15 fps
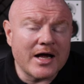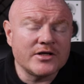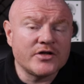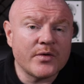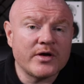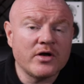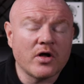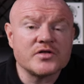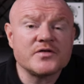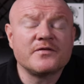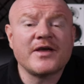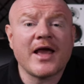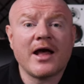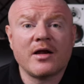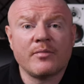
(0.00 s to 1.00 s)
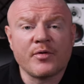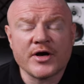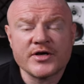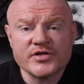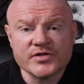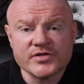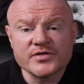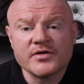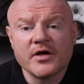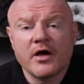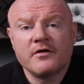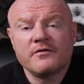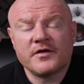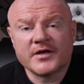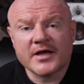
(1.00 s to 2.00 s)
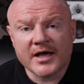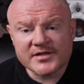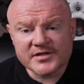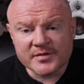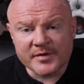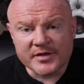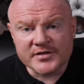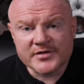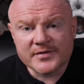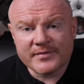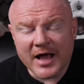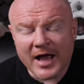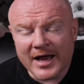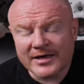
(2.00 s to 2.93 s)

out and doing lots of calibrations for customers.